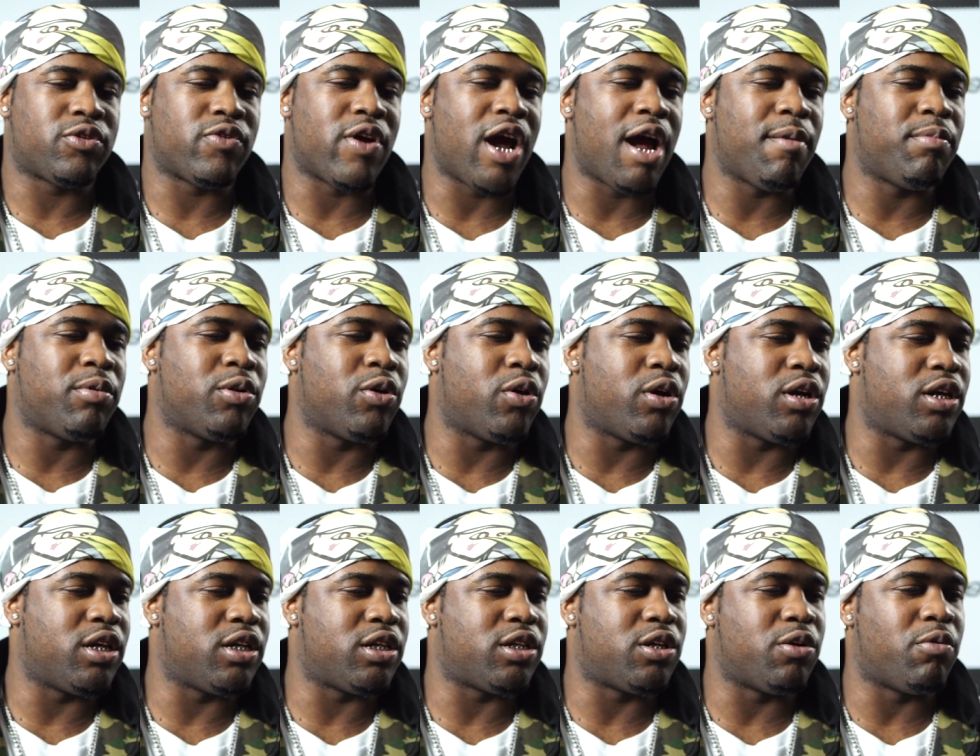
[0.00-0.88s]
Trap
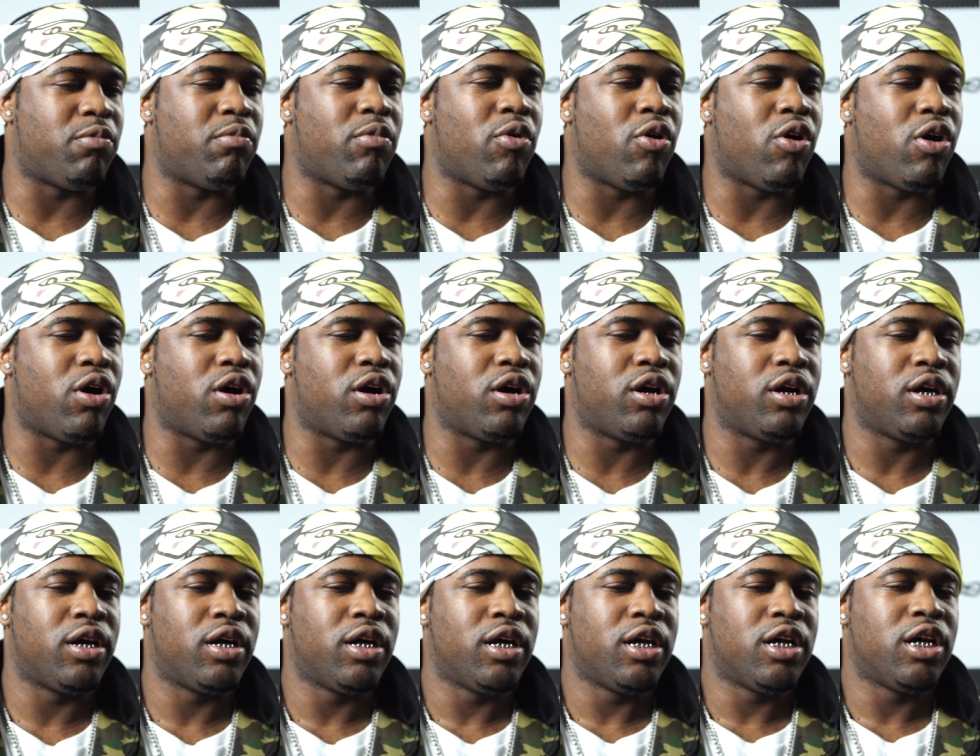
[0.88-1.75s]
Lord is the more
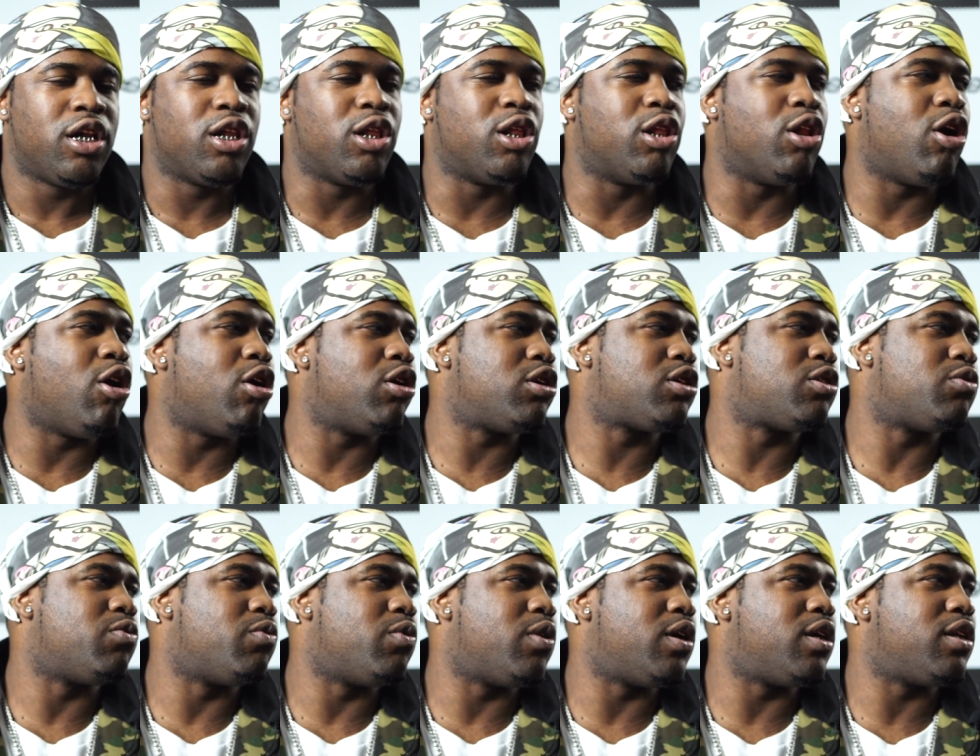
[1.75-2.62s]

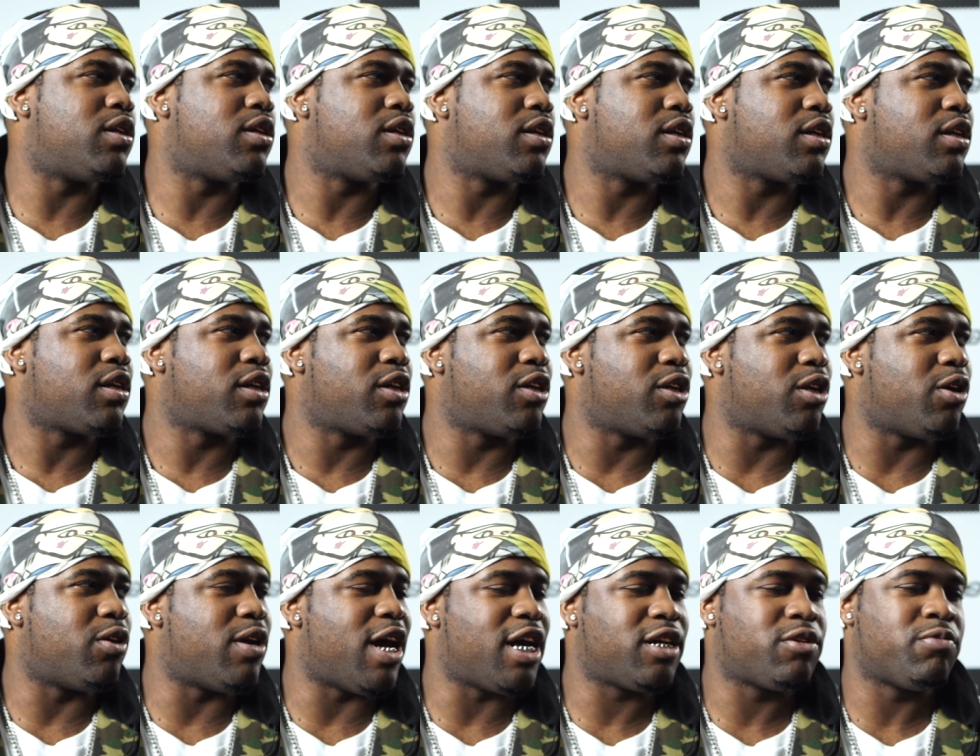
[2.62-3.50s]
lost one. You
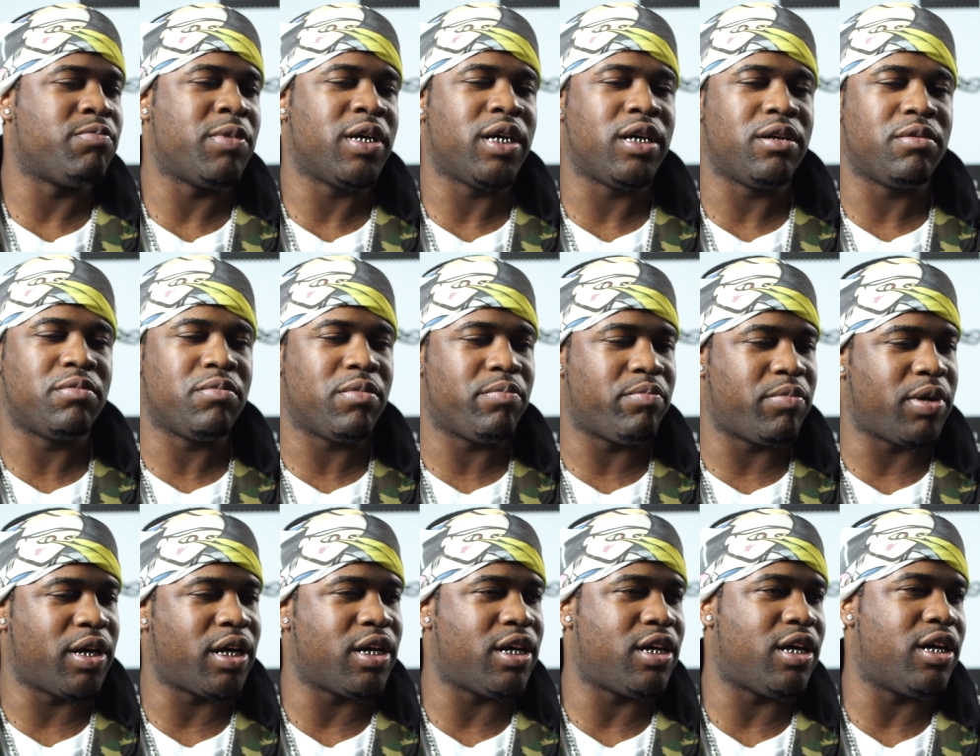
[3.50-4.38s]
know, that's me
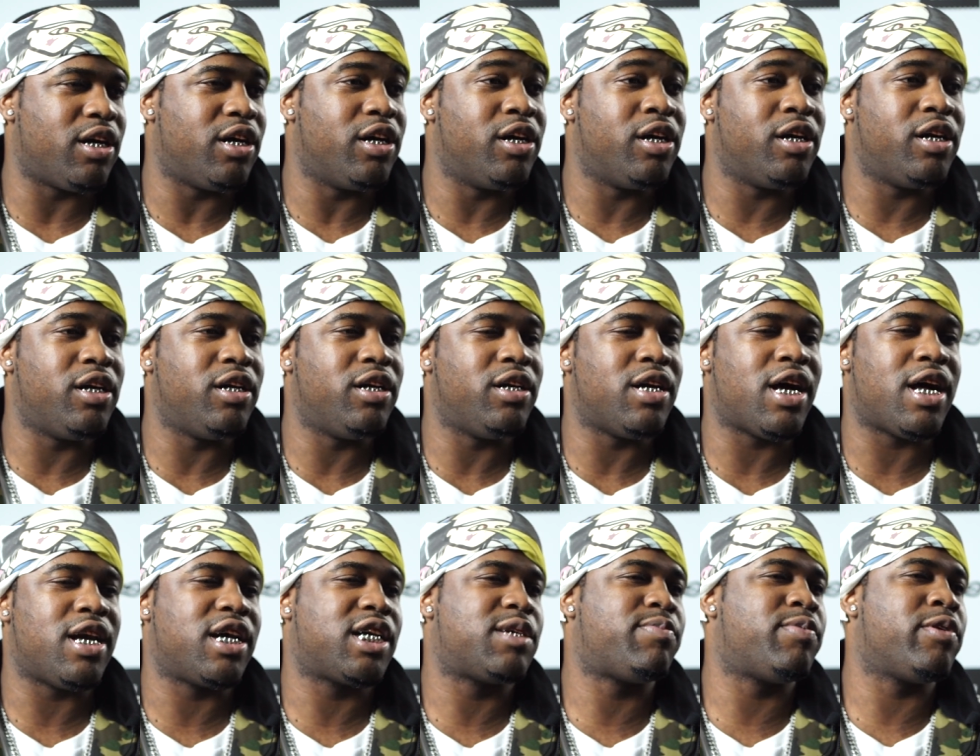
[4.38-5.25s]
being in the hood,
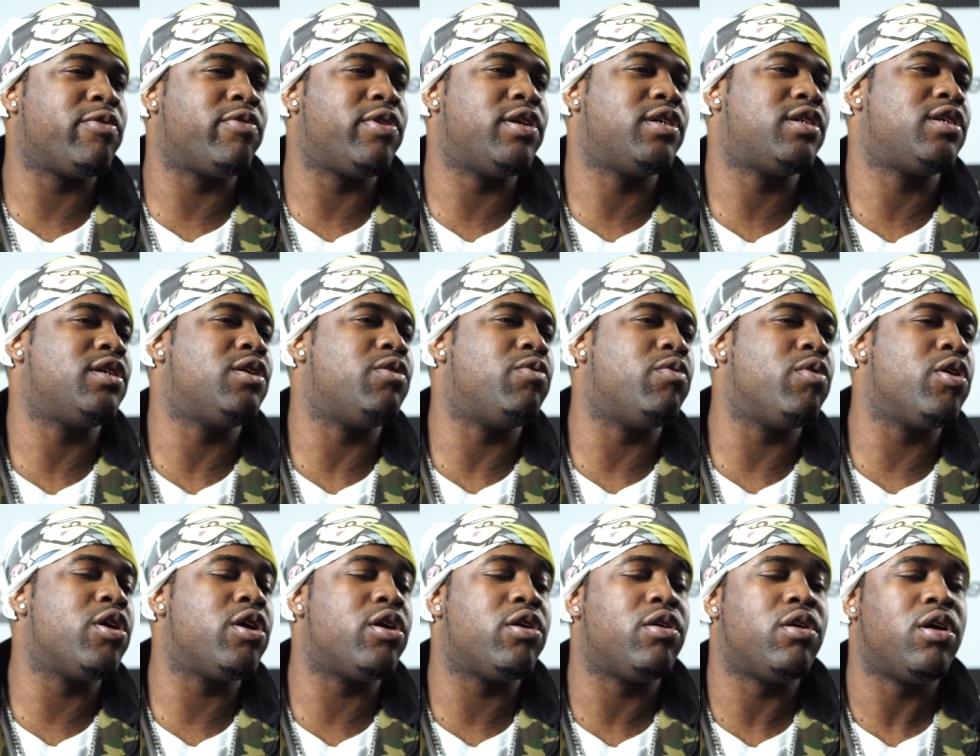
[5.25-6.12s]
not experiencing the
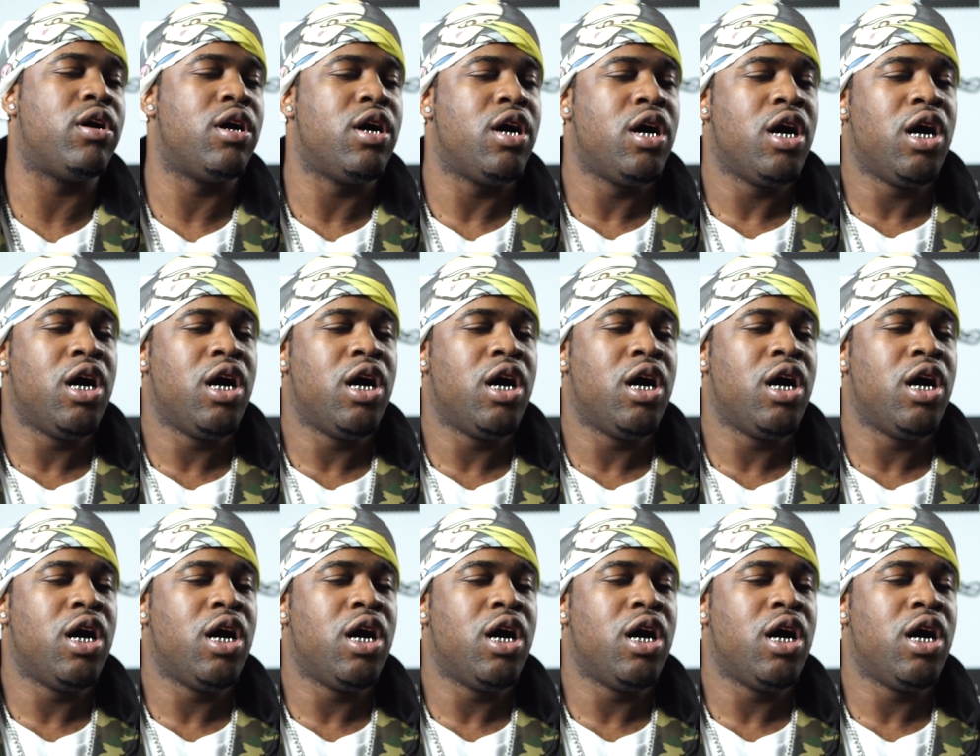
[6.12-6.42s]
world.